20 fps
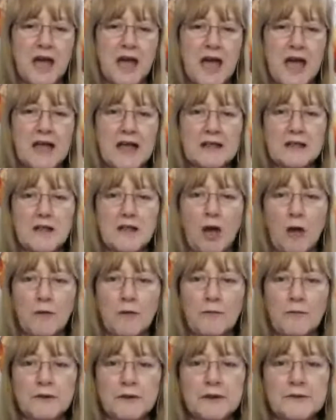And
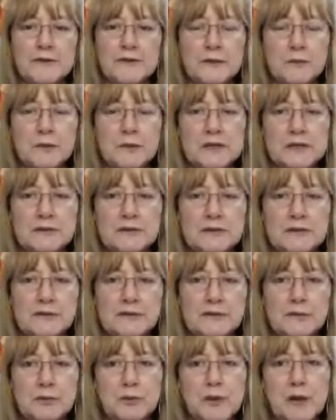hopefully someone else
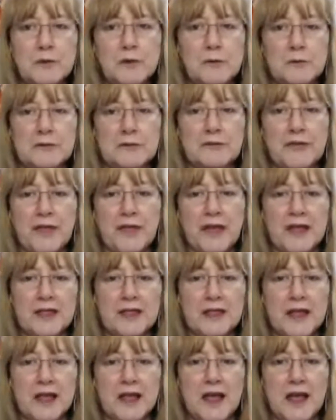will come across that
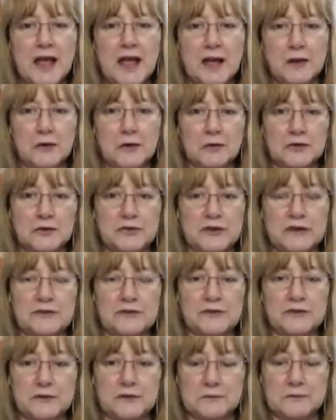and contact you.